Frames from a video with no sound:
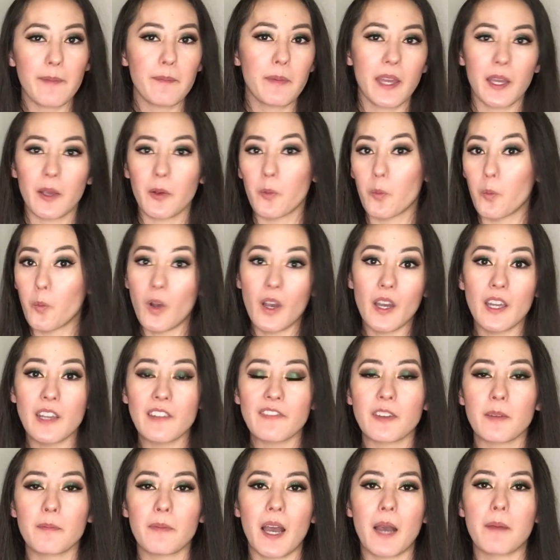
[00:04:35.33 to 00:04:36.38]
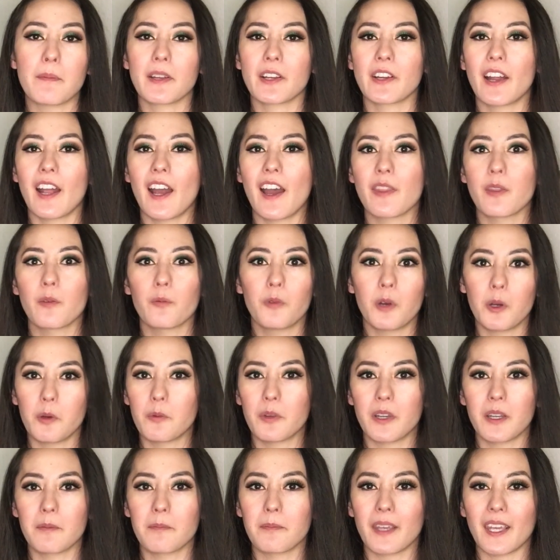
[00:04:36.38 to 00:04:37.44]
pick one for Pat McGrath, what
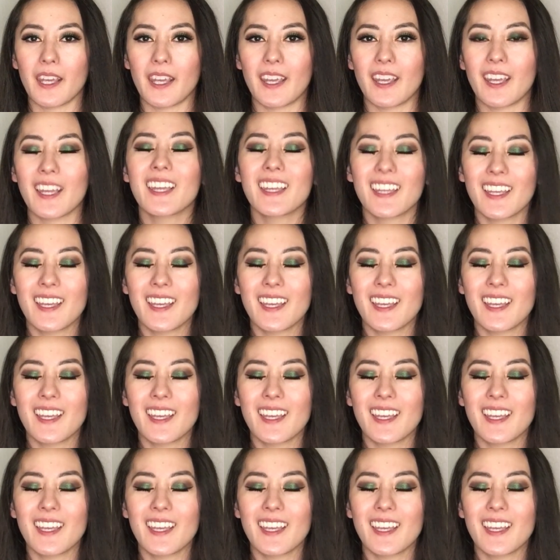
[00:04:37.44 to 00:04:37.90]
would it be?